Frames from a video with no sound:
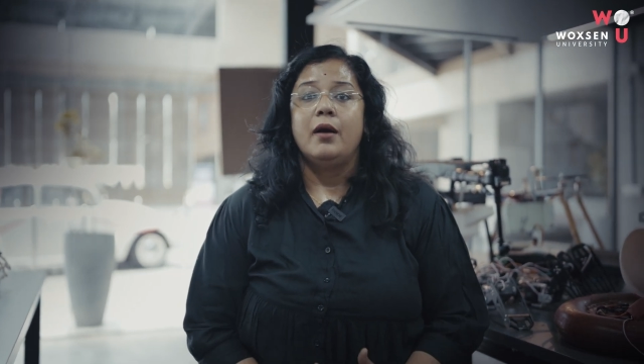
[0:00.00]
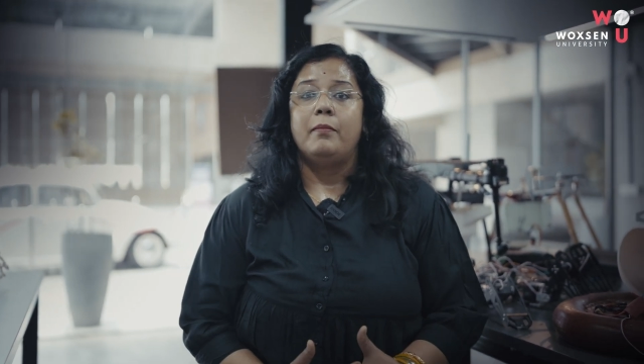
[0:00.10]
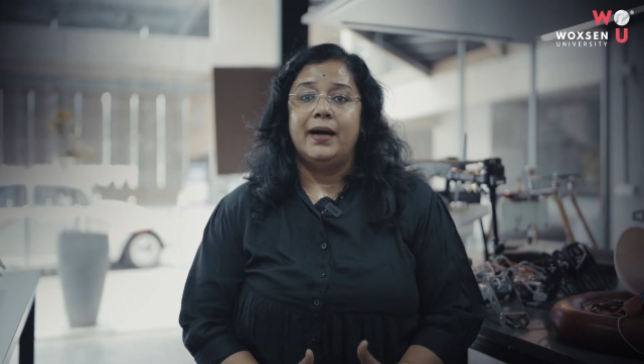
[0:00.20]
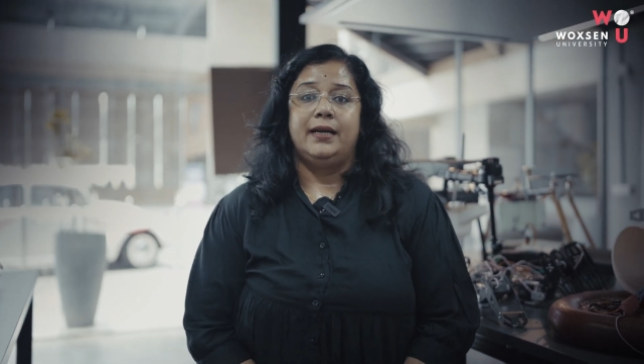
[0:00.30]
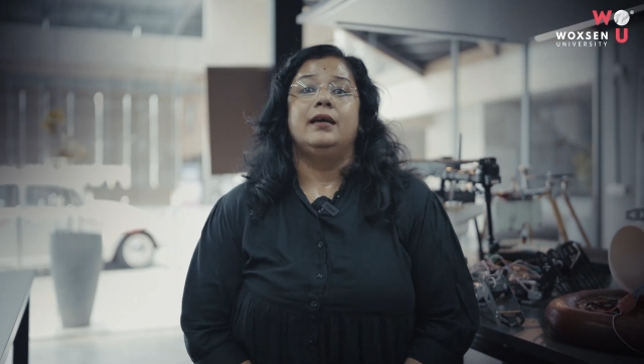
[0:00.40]

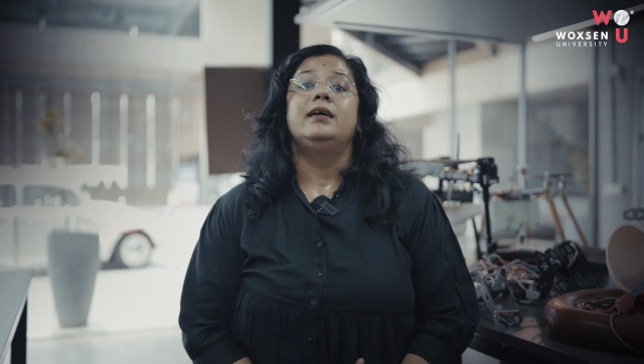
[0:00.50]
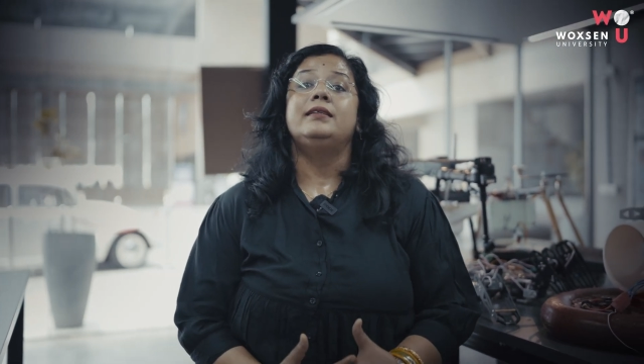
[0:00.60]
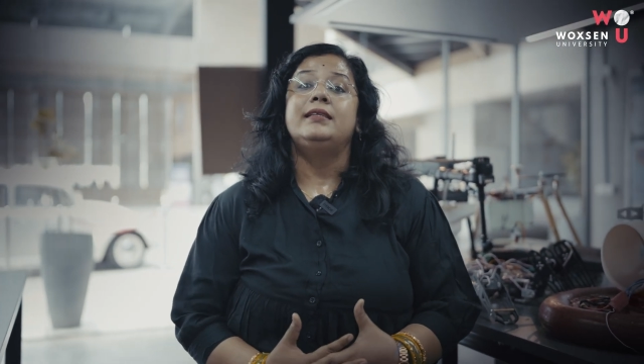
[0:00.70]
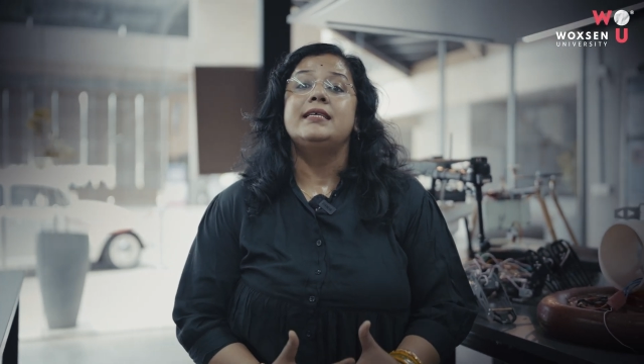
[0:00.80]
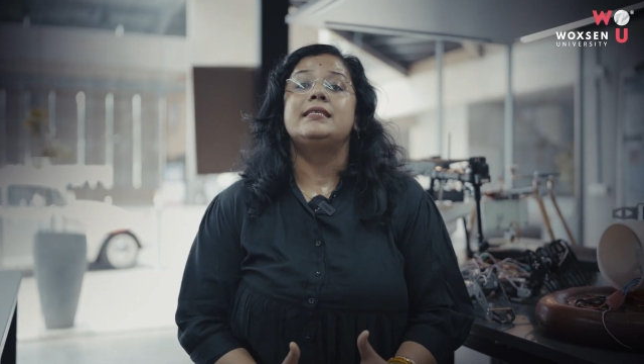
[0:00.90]
but
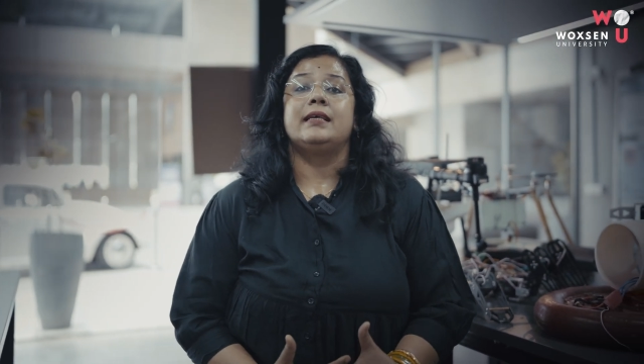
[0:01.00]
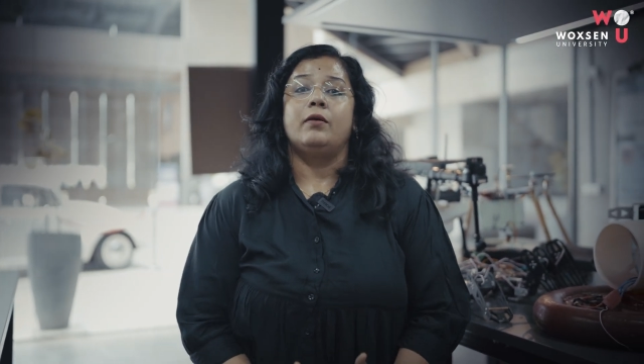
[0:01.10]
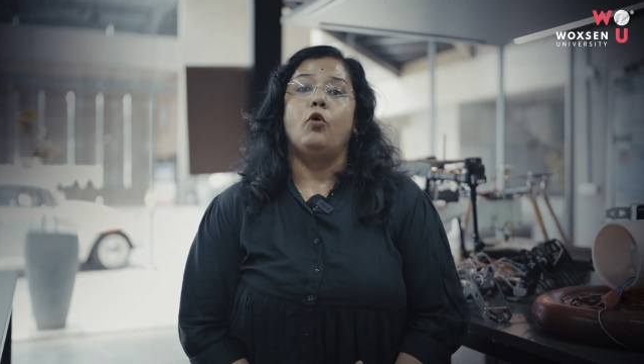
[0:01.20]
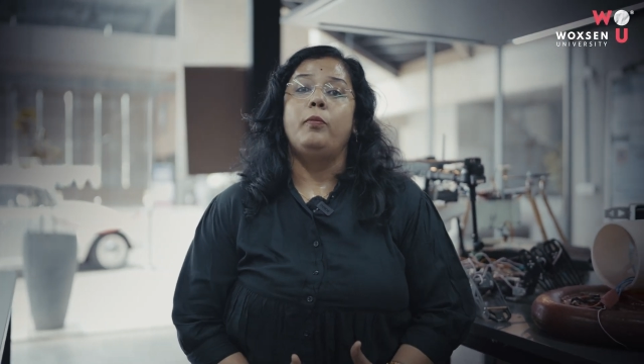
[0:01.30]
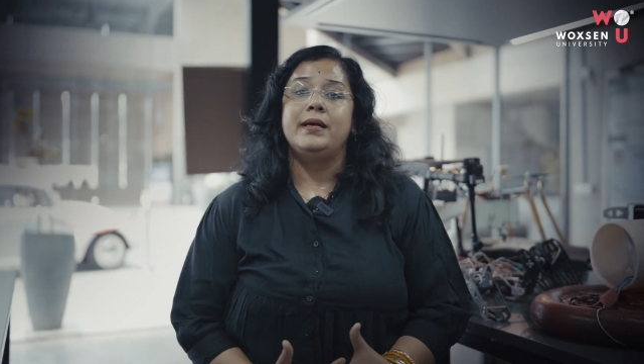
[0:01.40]
this
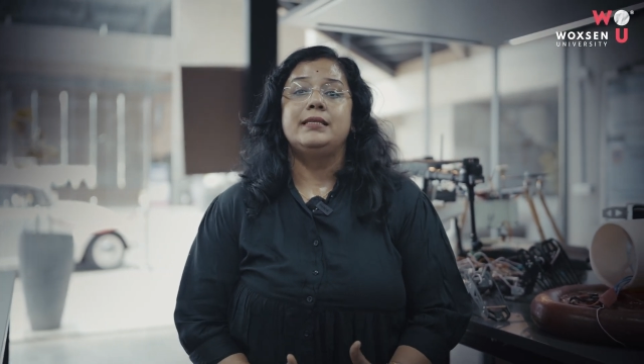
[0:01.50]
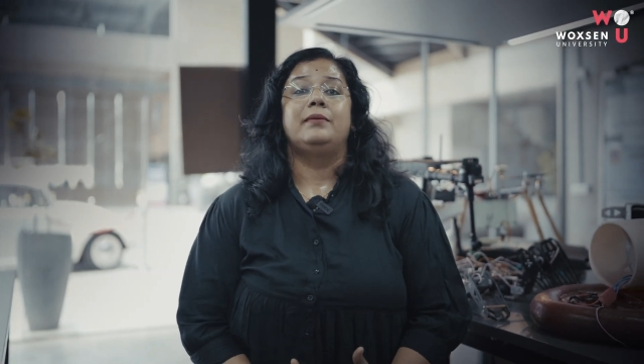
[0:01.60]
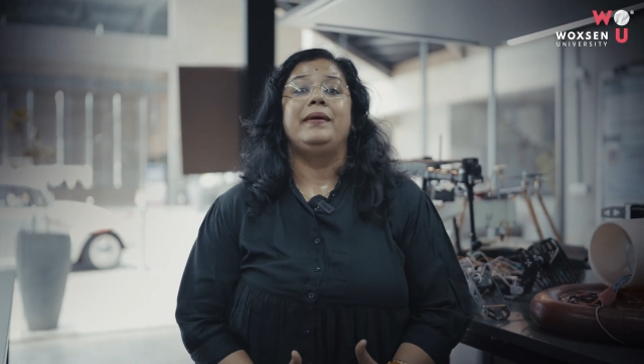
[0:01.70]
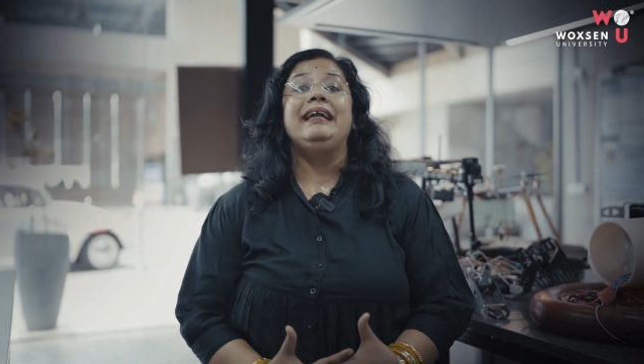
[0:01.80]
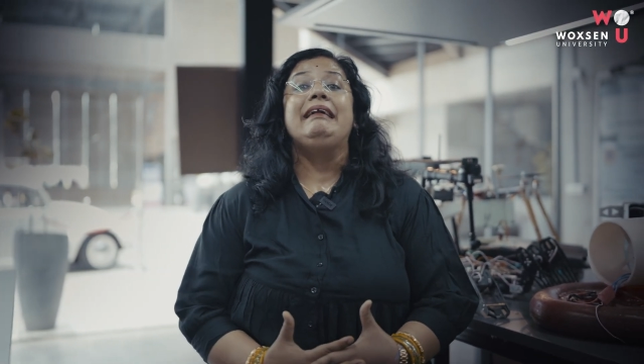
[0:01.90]
opens
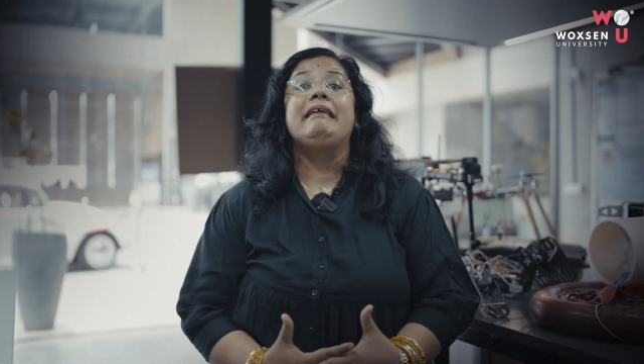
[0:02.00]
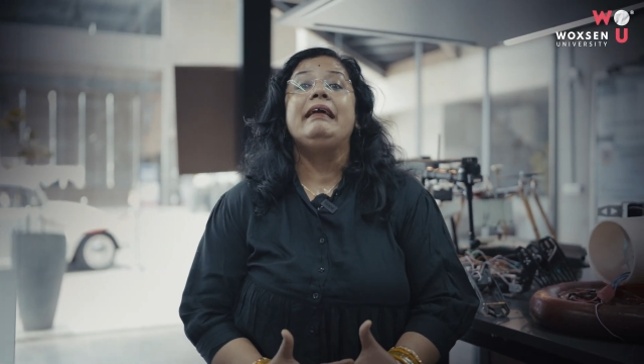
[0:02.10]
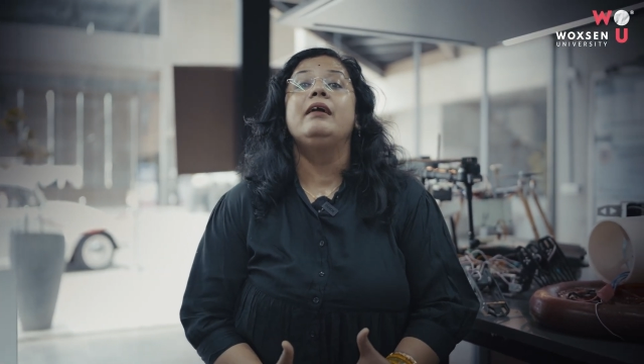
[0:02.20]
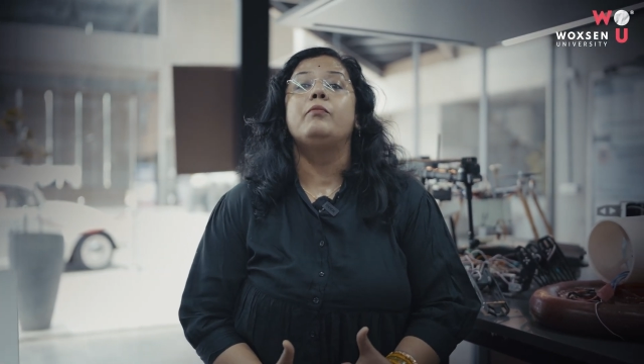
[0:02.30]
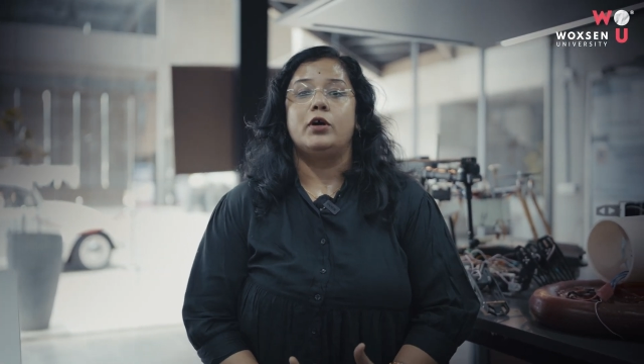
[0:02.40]
up
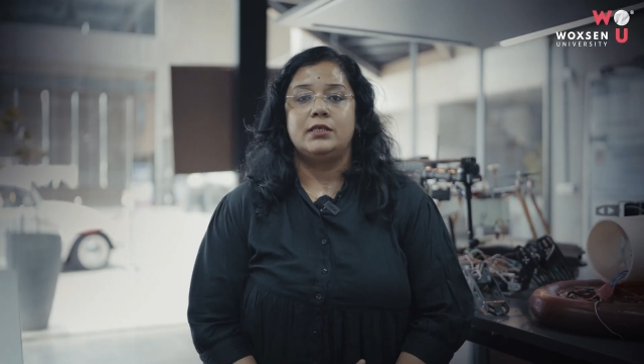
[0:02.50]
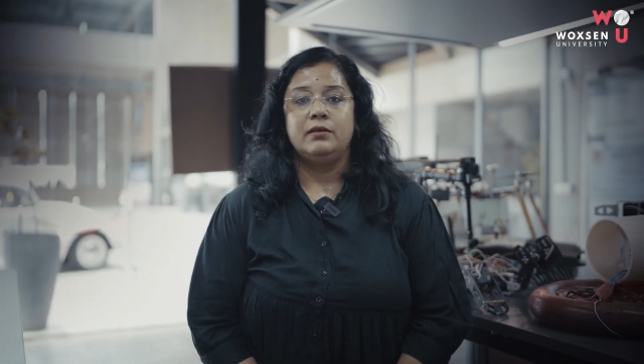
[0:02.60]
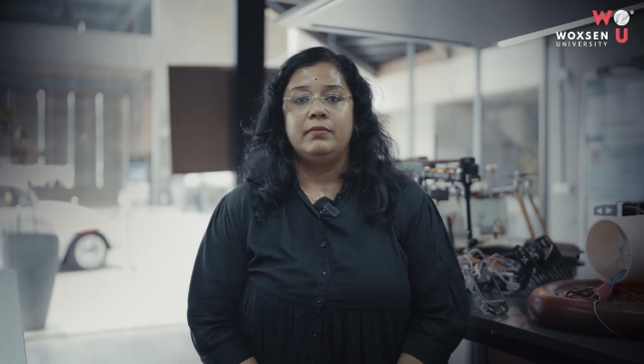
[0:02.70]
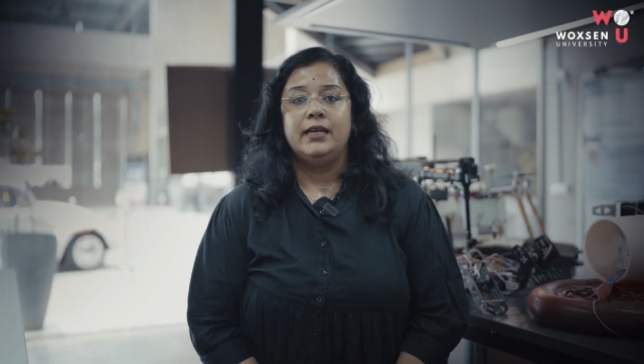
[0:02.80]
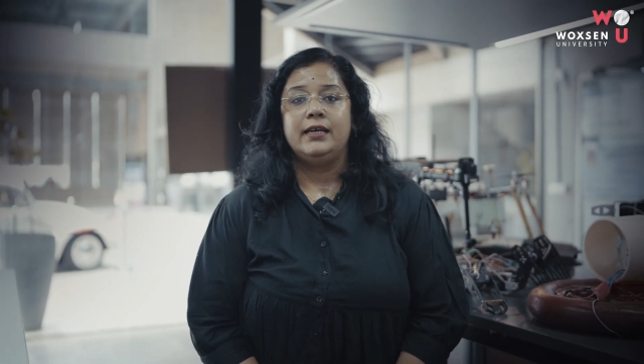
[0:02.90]
intriguing
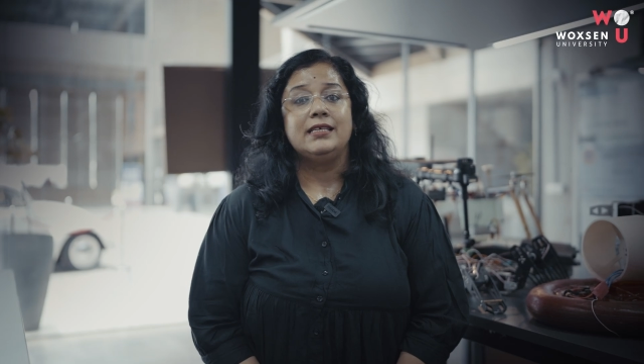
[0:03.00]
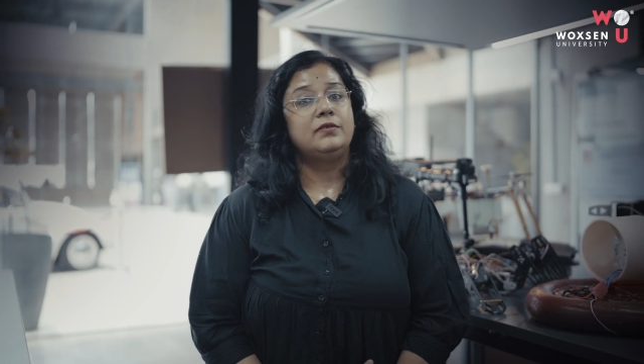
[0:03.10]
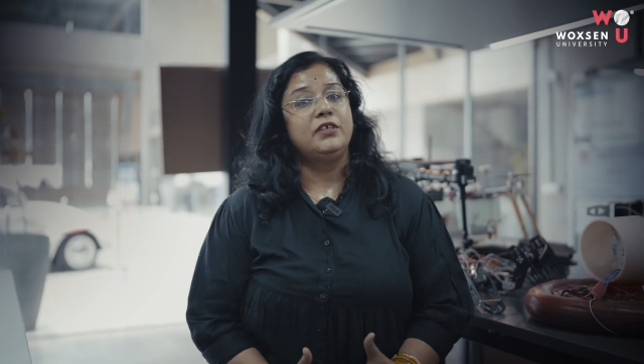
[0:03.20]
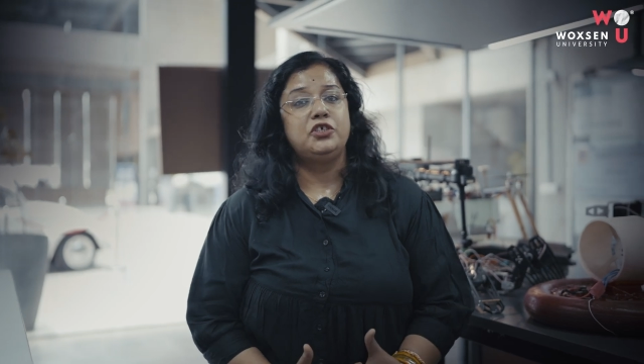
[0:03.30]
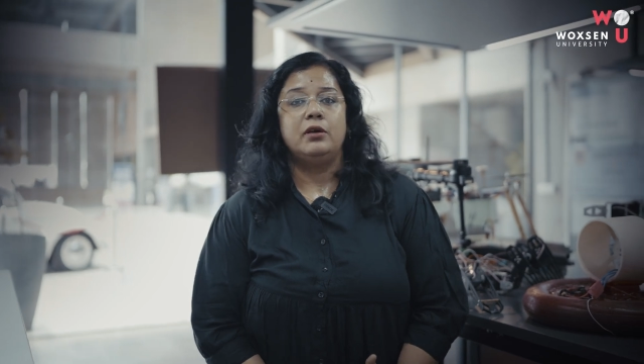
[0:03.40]
possibilities
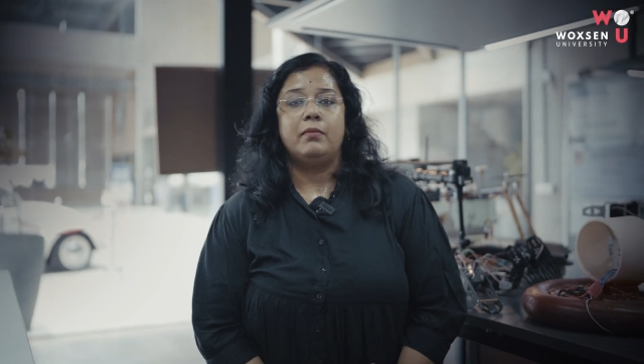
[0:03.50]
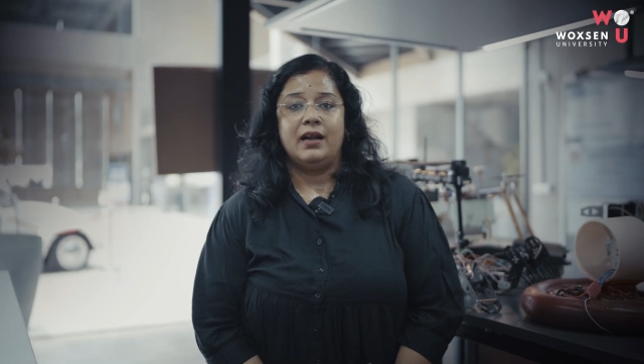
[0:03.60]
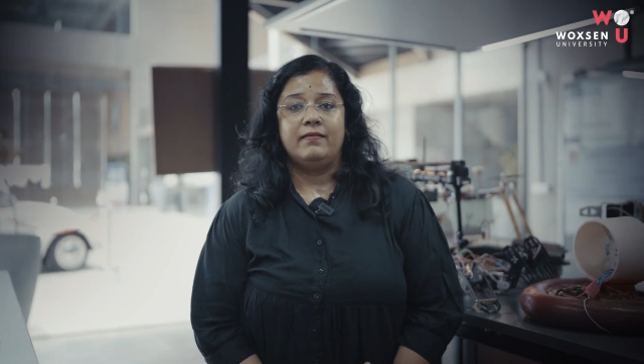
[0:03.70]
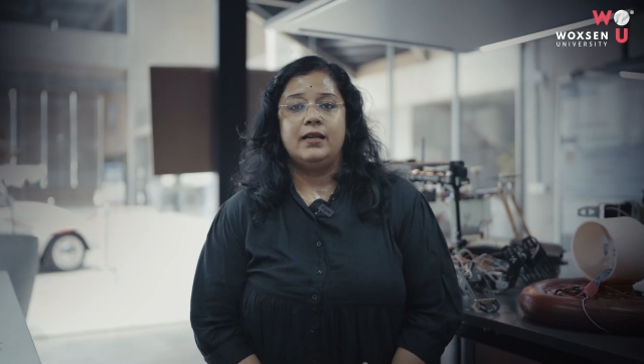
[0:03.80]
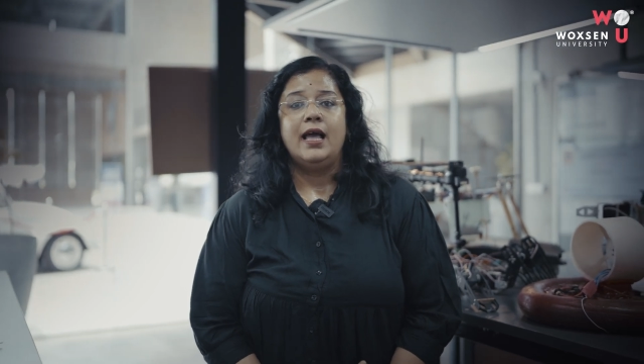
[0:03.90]
which the
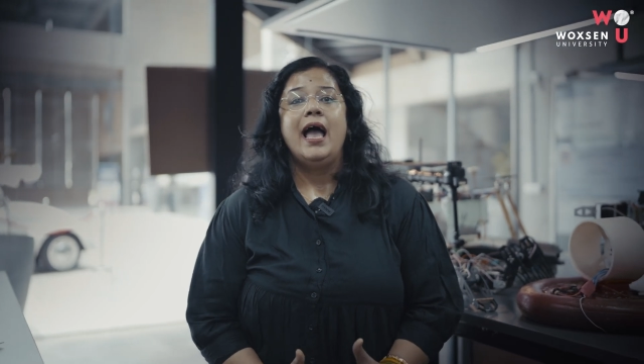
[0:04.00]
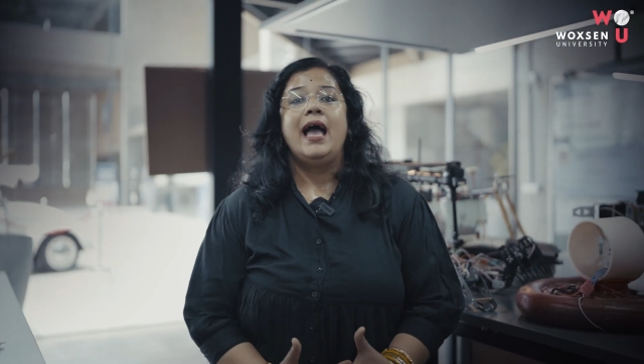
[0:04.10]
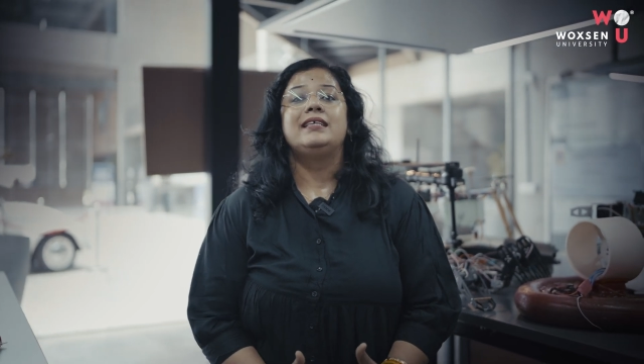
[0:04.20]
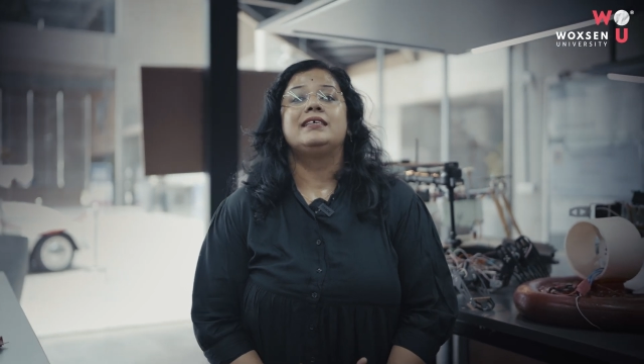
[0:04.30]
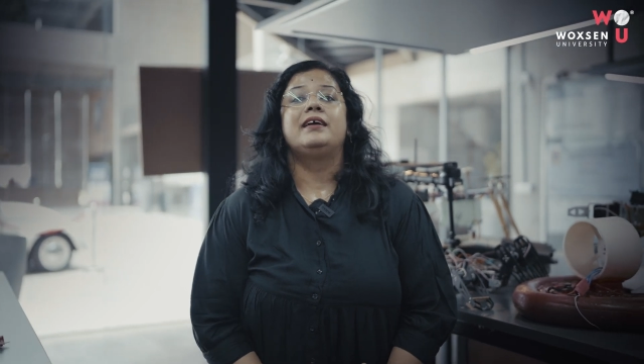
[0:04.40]
Marvel has